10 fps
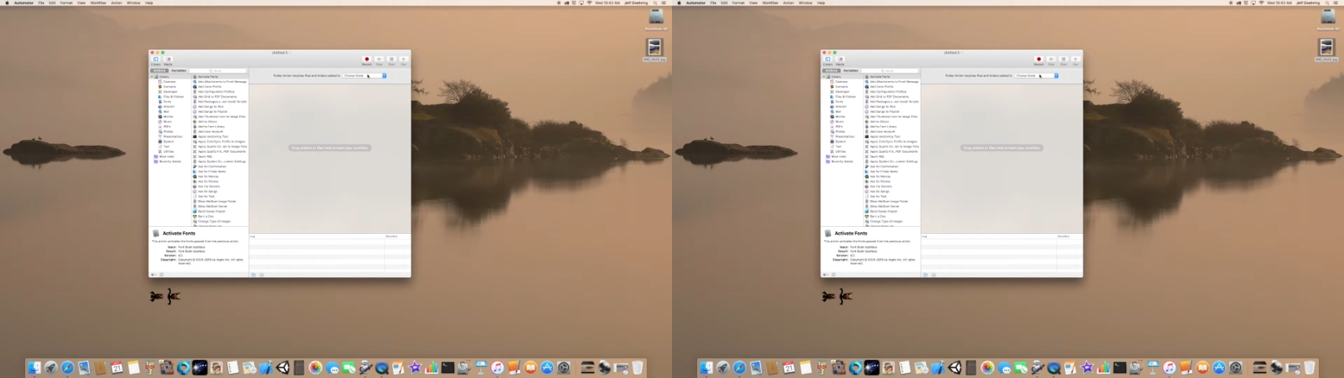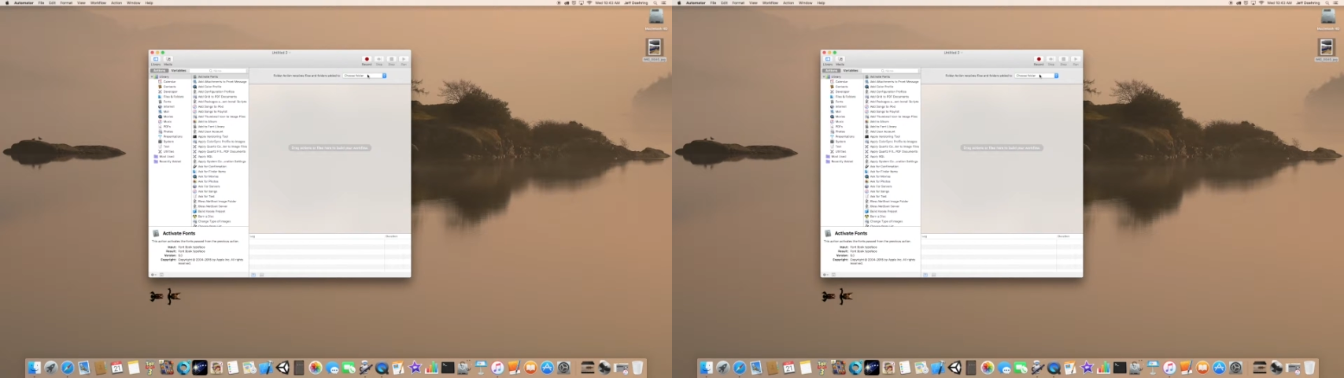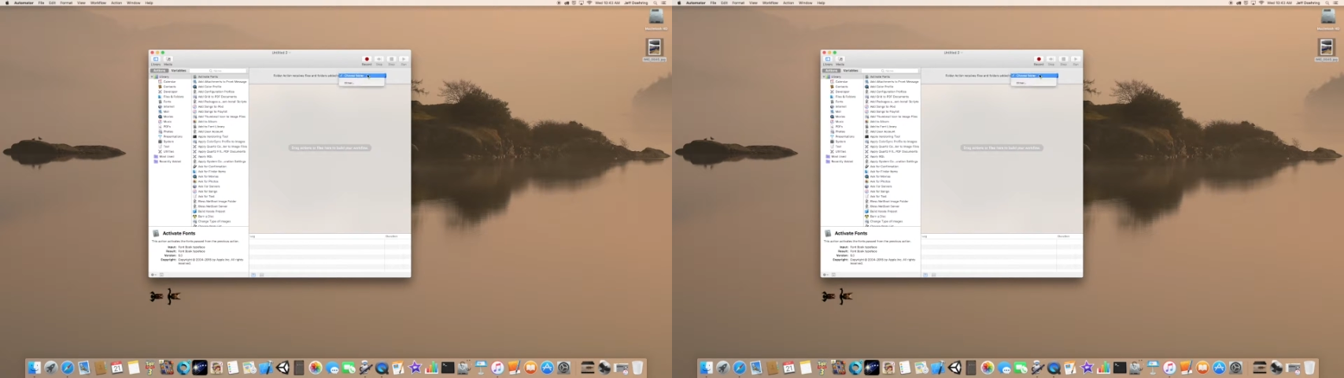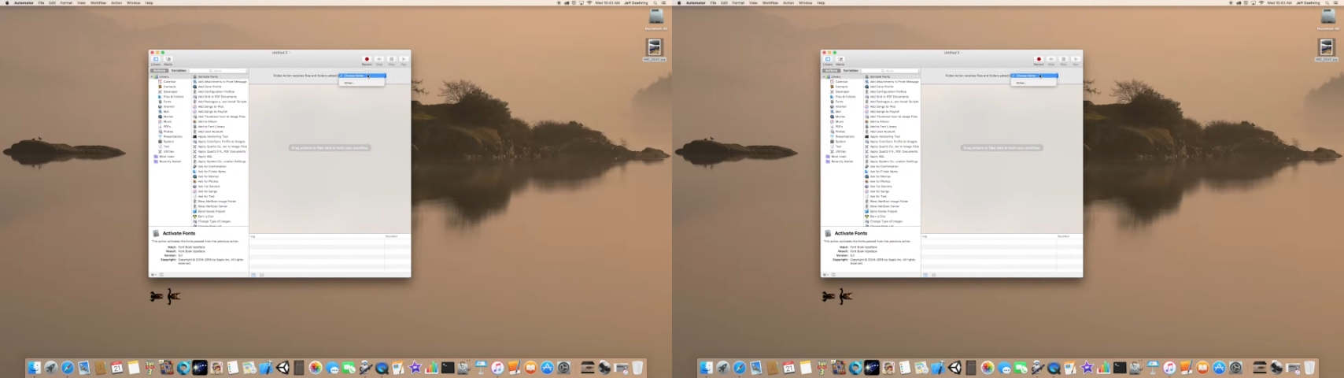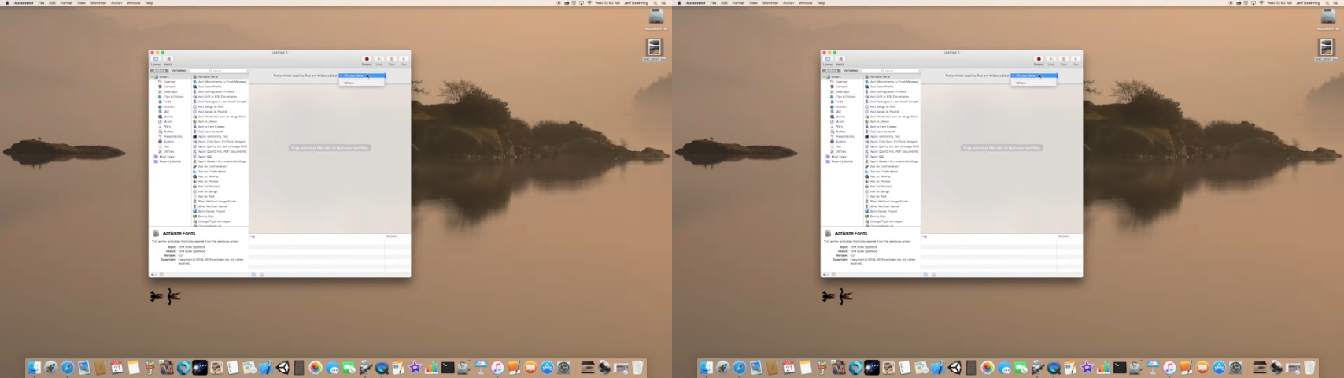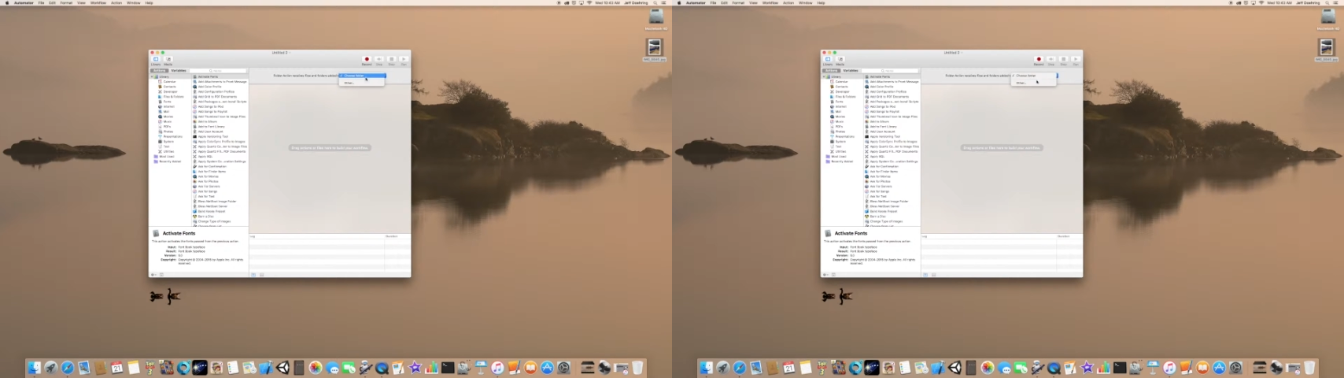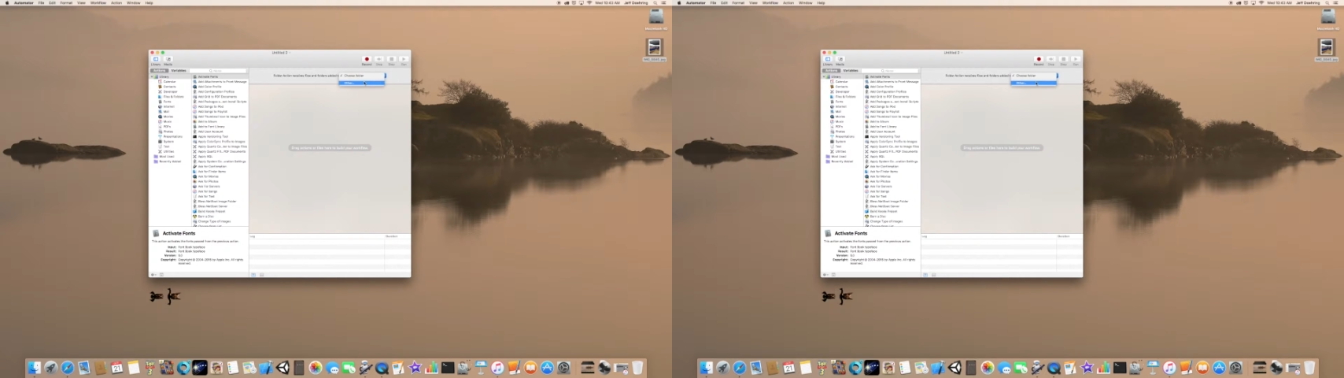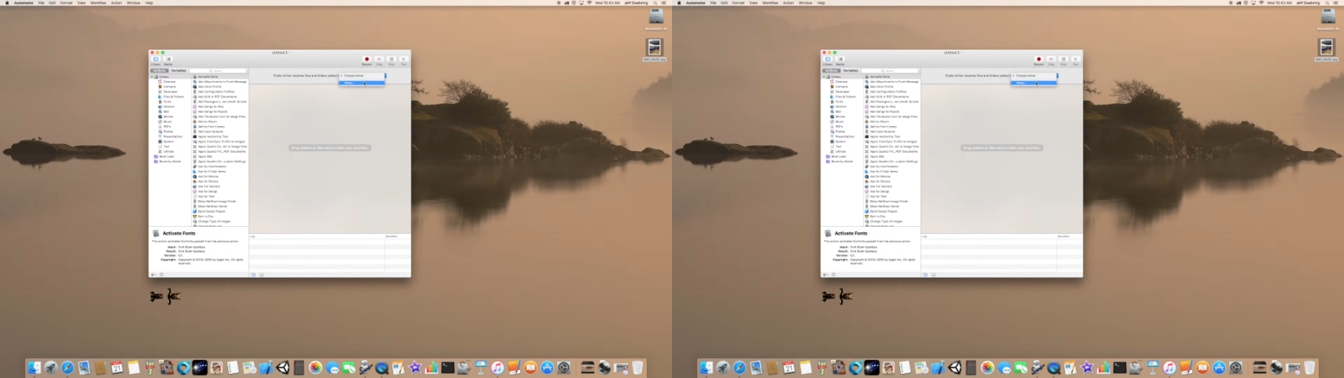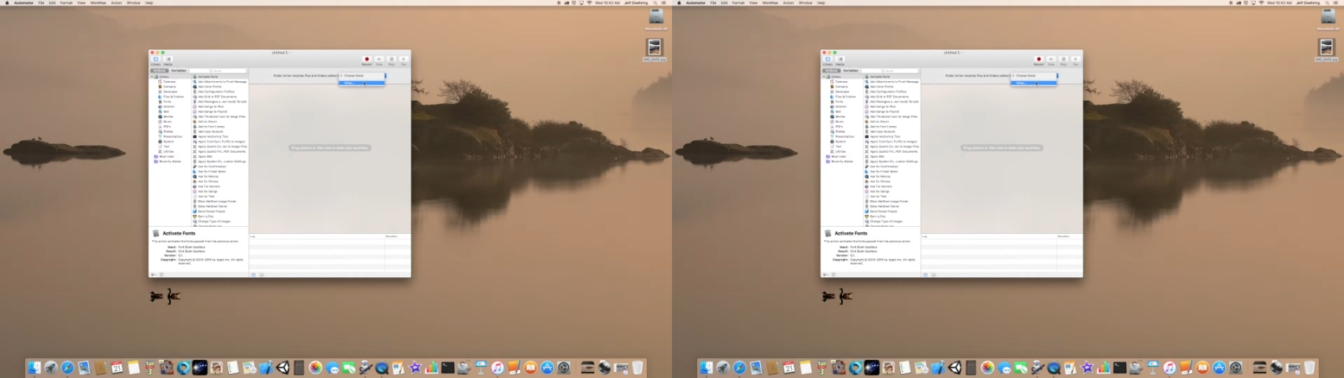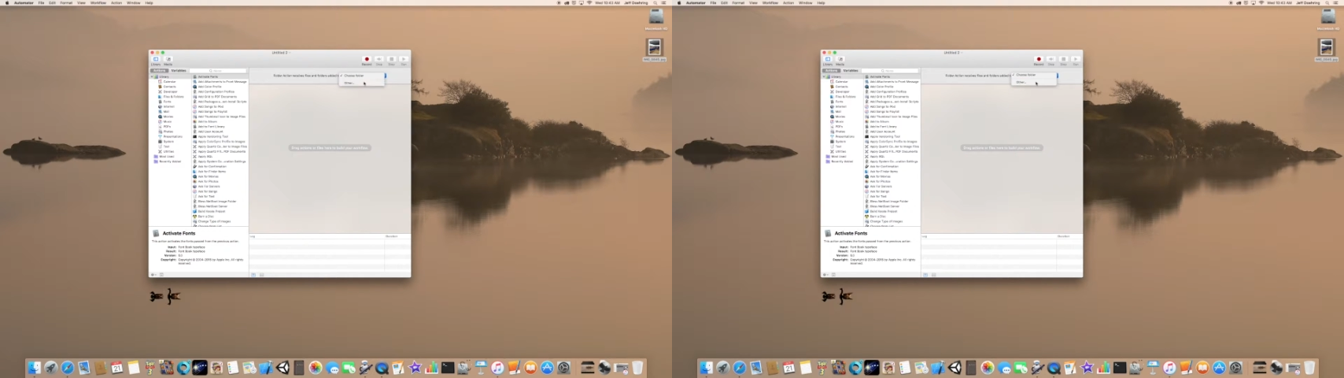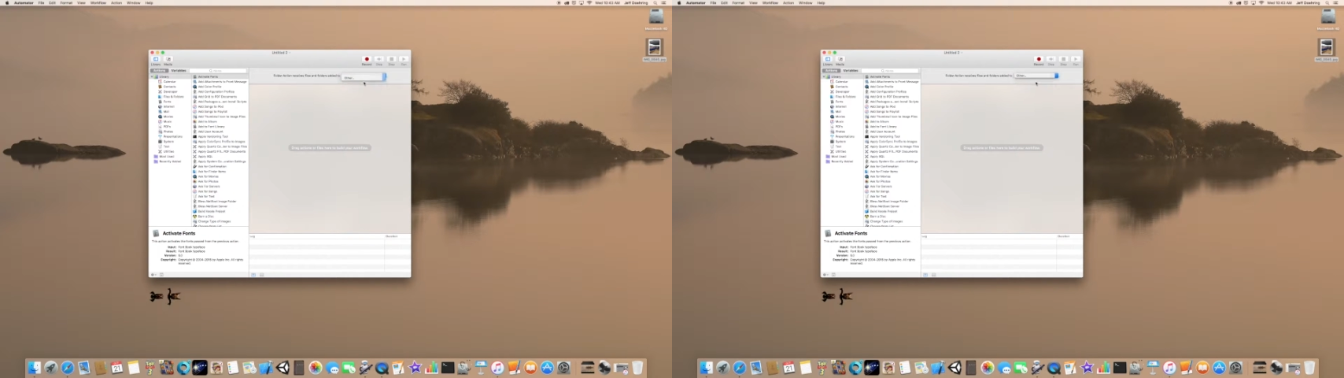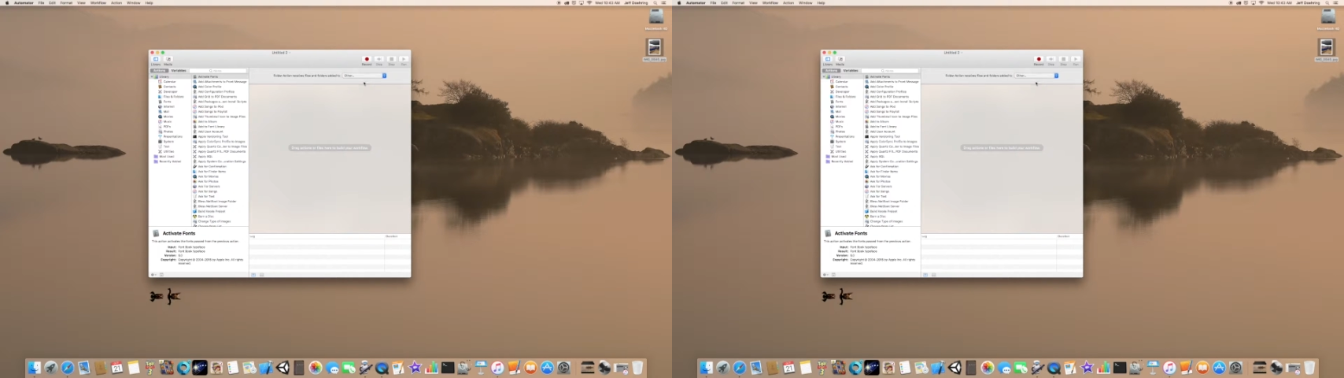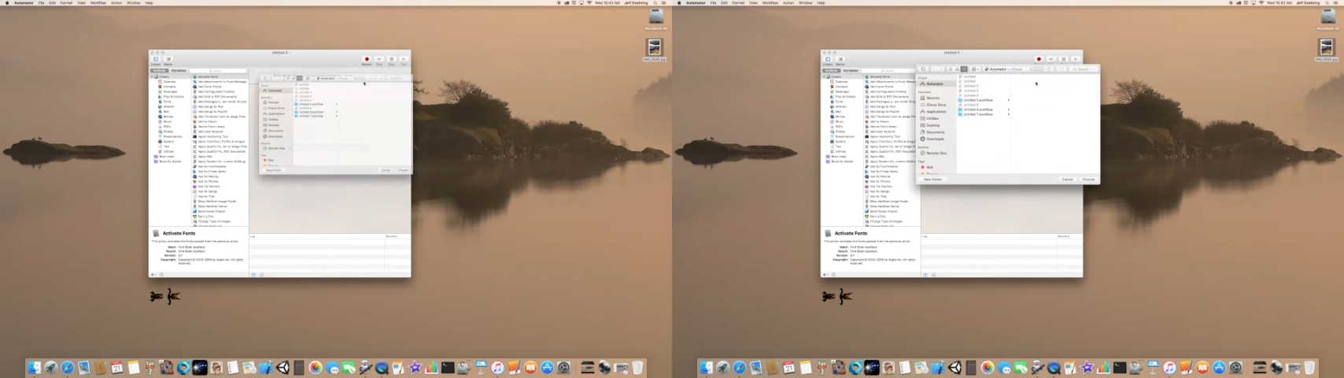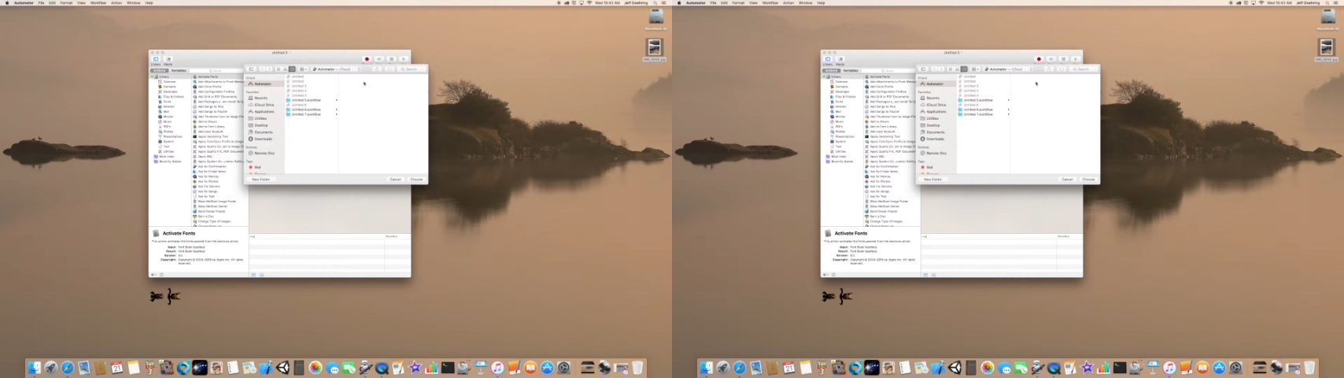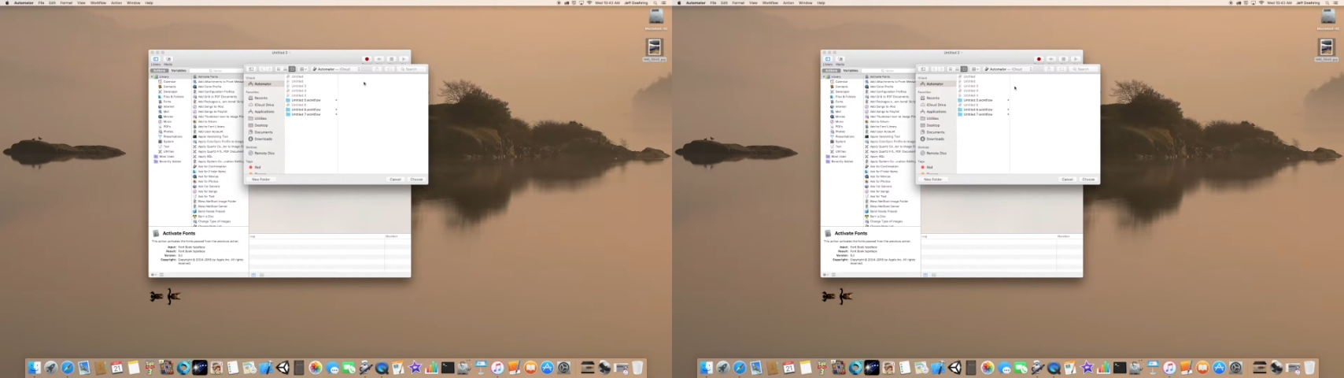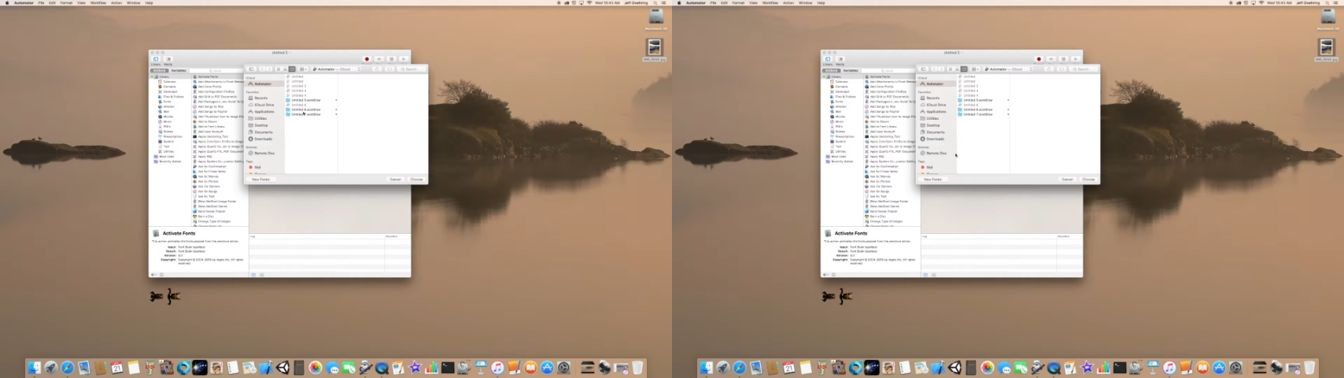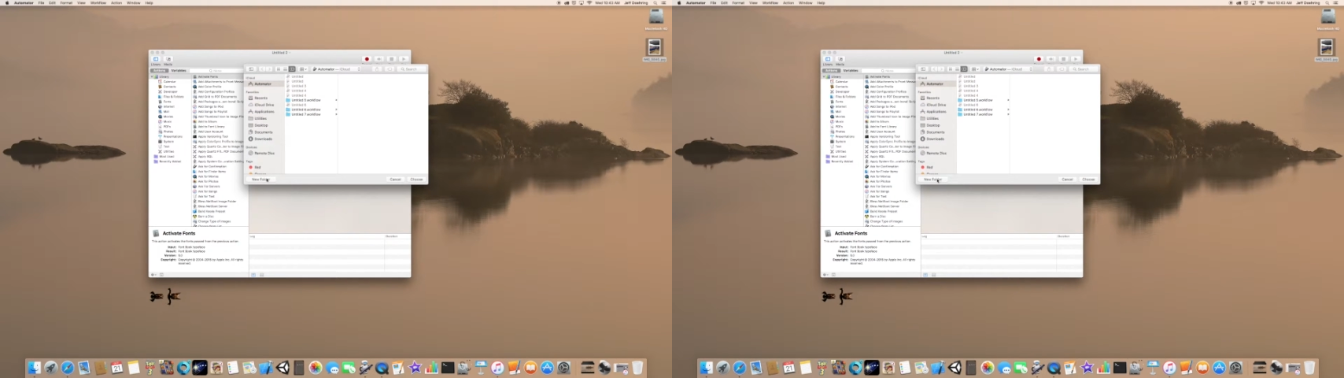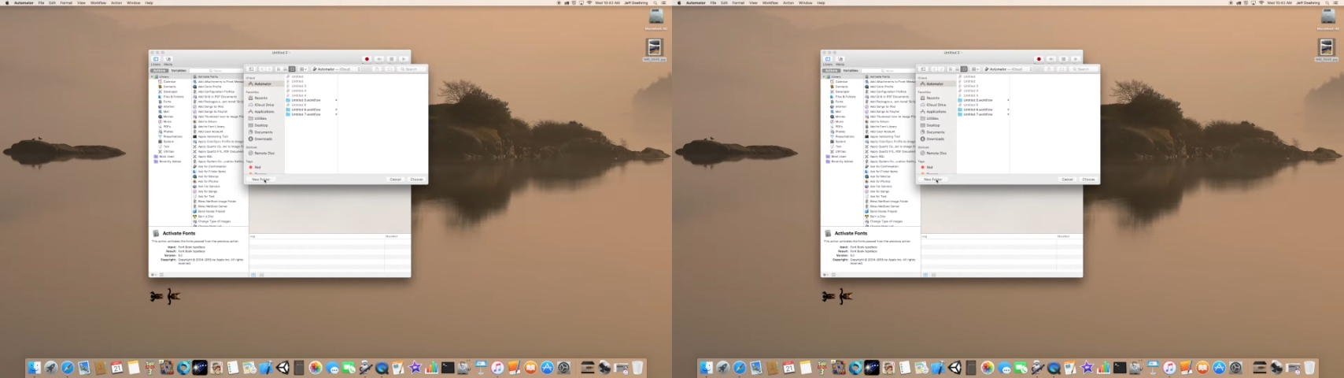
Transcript: Nobody's mouth can be seen.